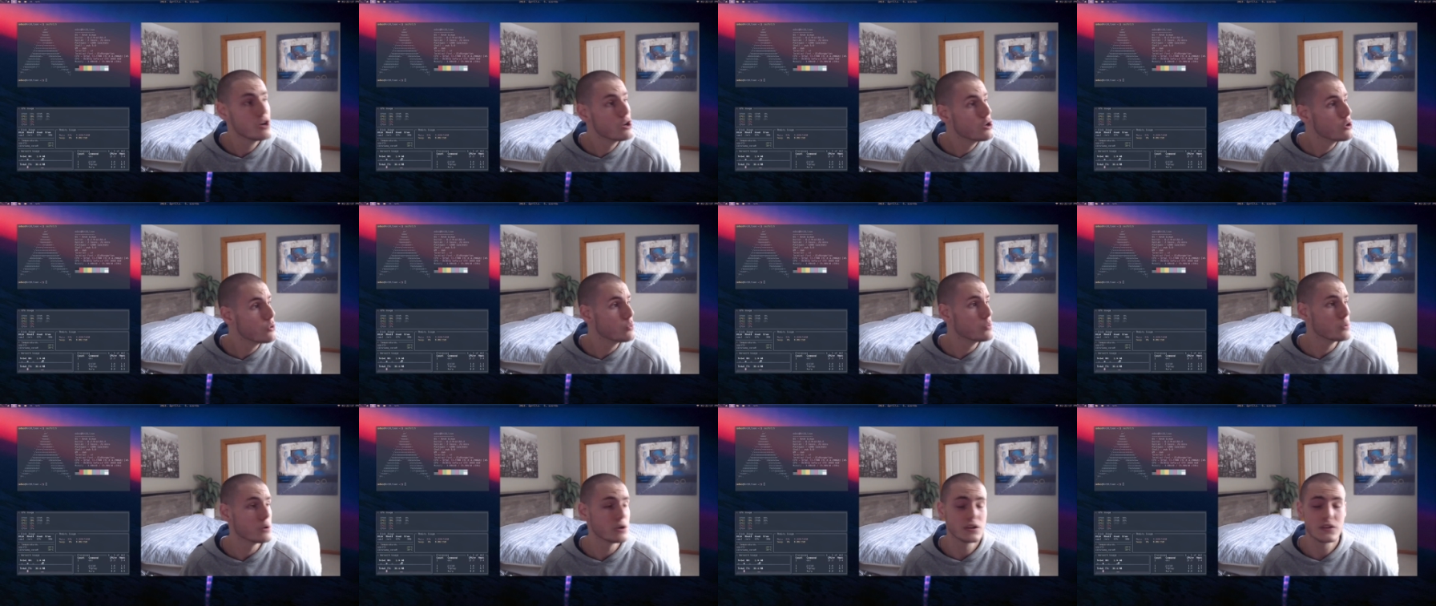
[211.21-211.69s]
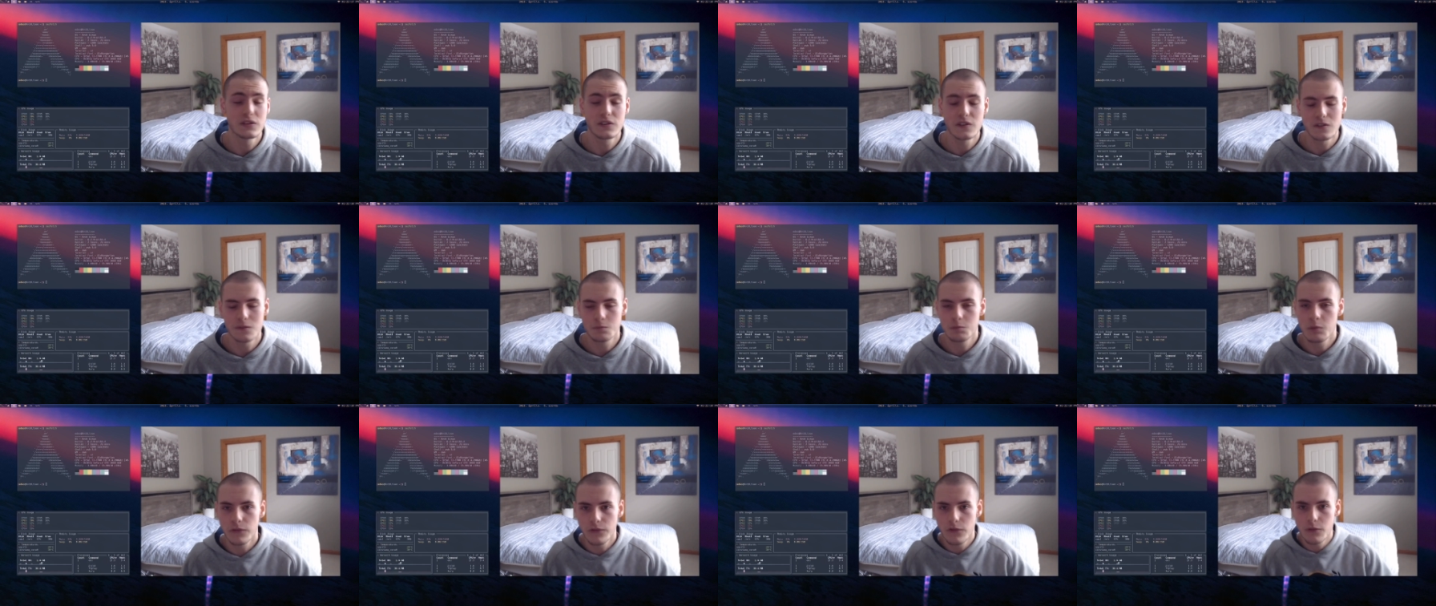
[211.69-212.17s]
What is this?"
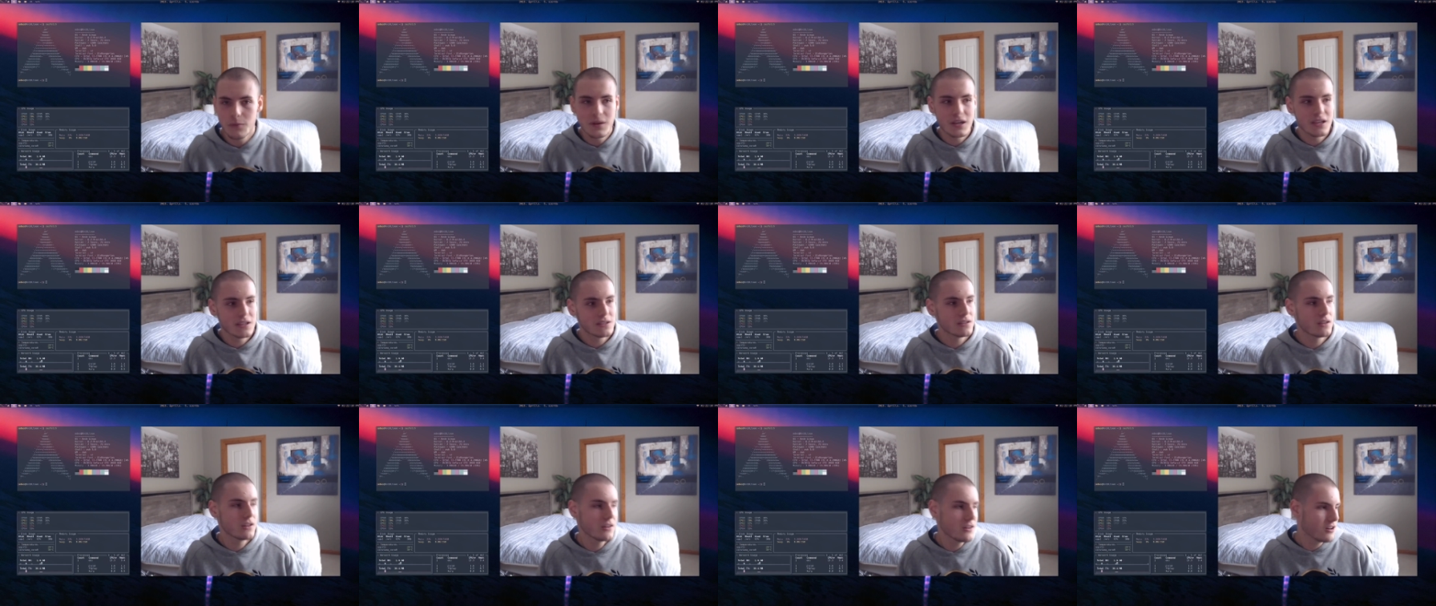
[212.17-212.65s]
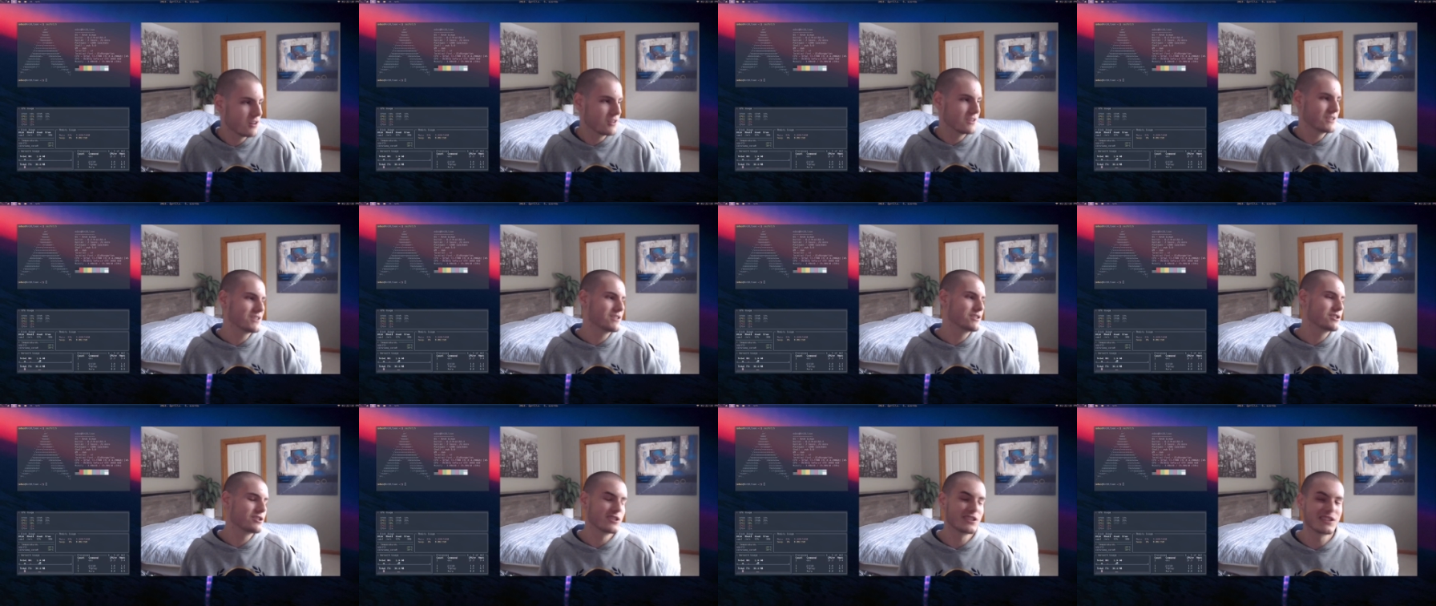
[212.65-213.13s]
But for me, it's like, "Oh, this
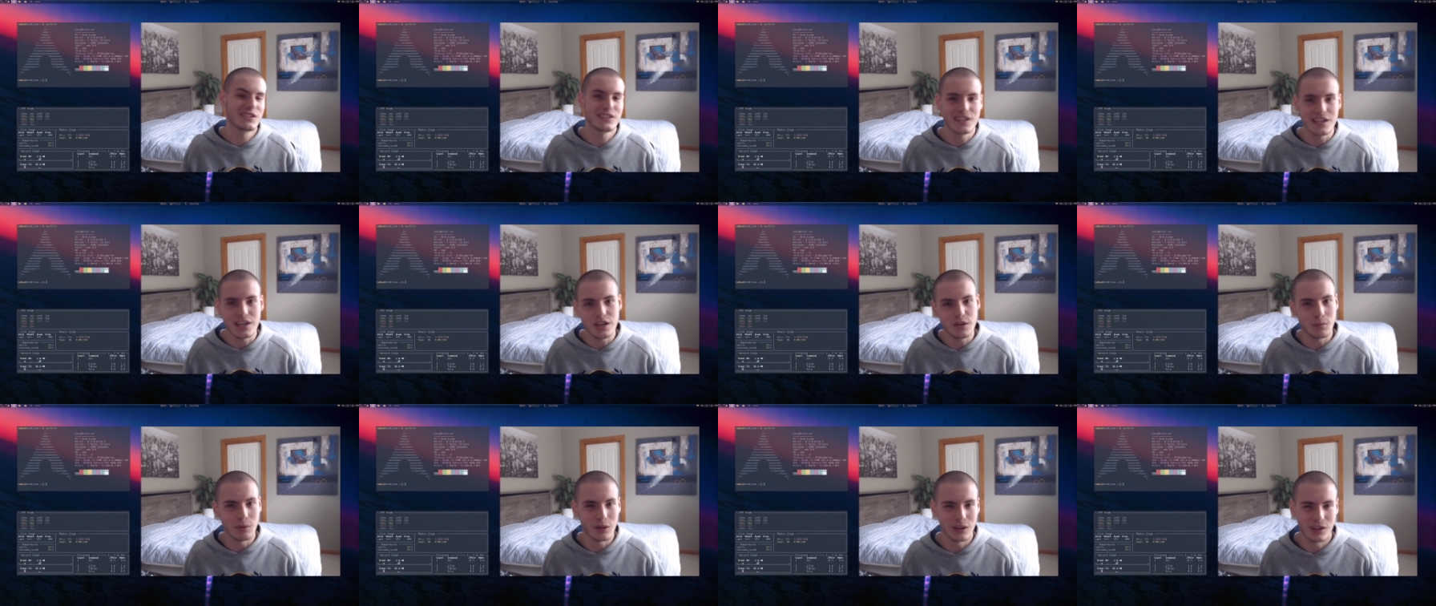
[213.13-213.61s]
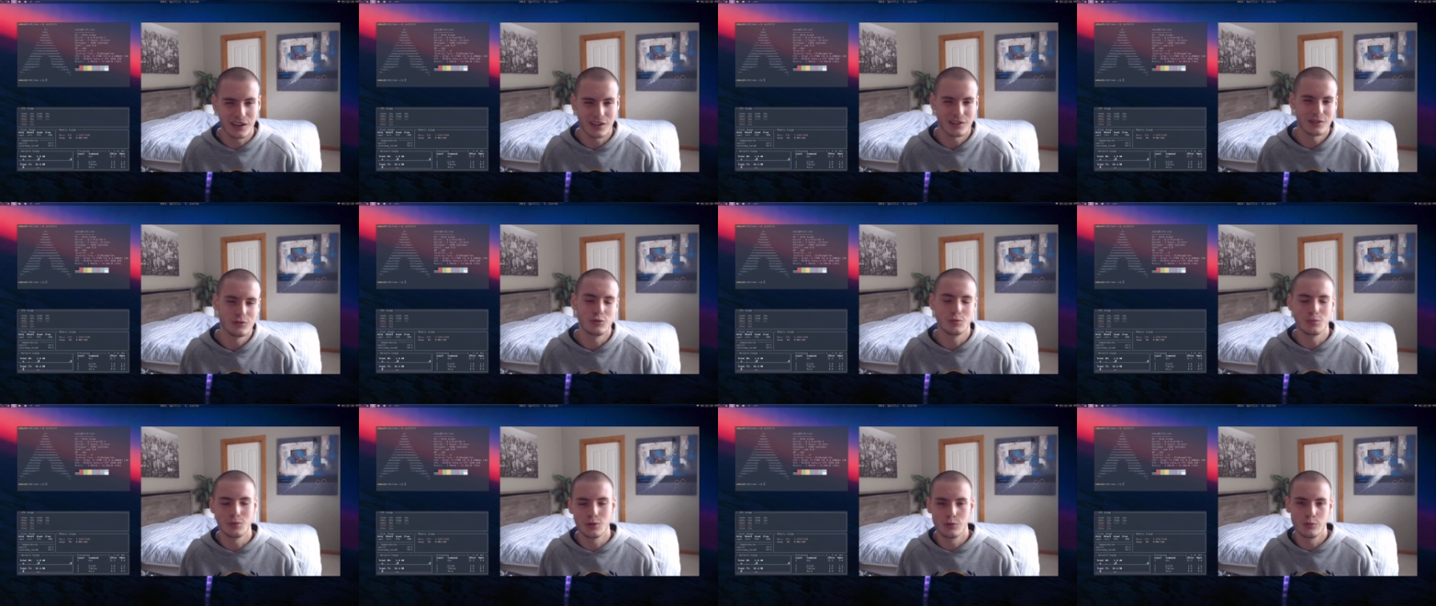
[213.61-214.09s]
is just C but like a
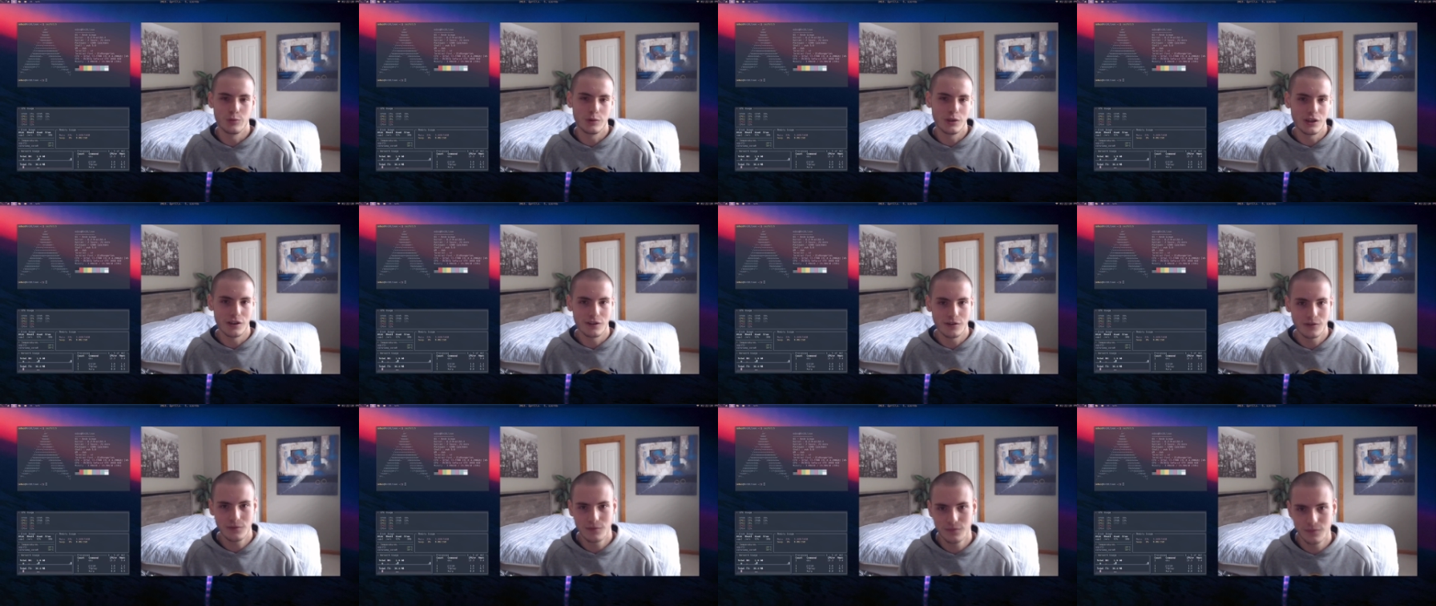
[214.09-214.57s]
little bit weird."